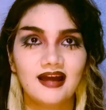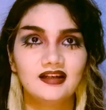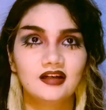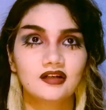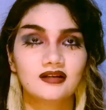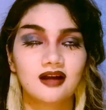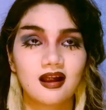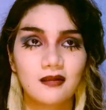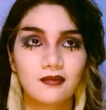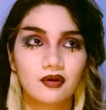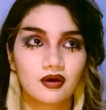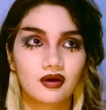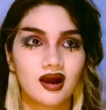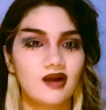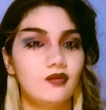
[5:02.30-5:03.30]
and our
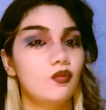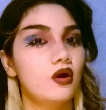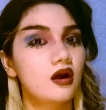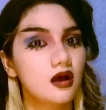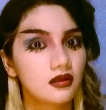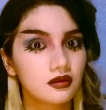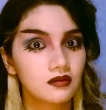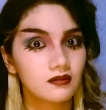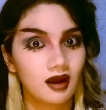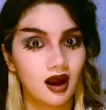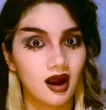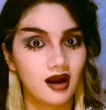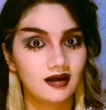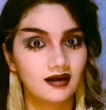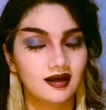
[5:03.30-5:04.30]
neighbor and one other
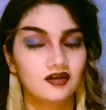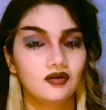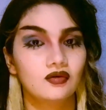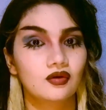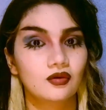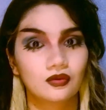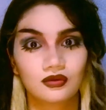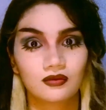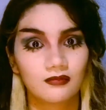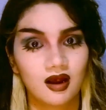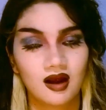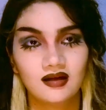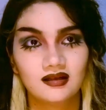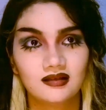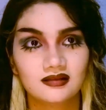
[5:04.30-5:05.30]
man. I don't know who the
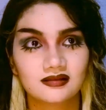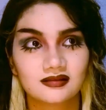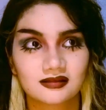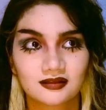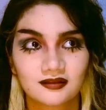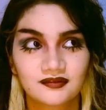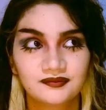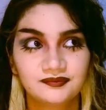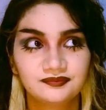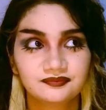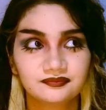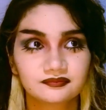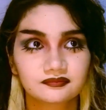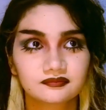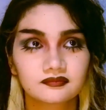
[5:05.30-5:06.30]
man is,
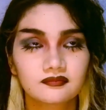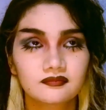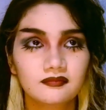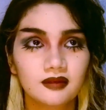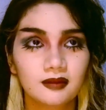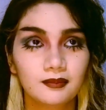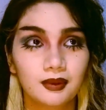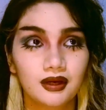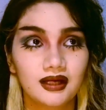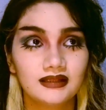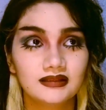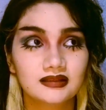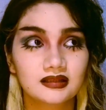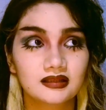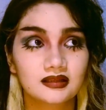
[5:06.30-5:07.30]

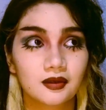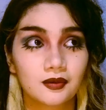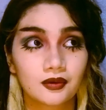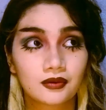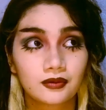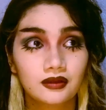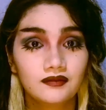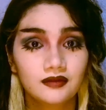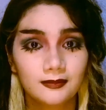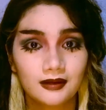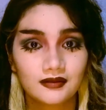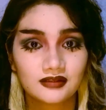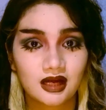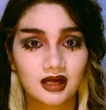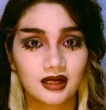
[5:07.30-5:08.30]
but there were 3 of them
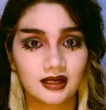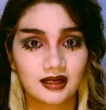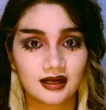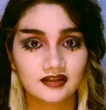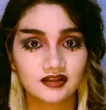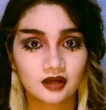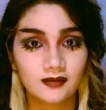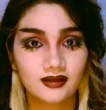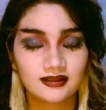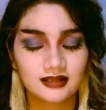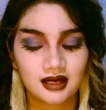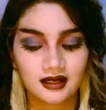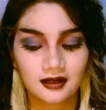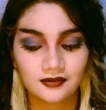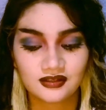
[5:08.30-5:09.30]
outside, and I saw my
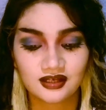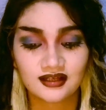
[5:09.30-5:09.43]
dad. I was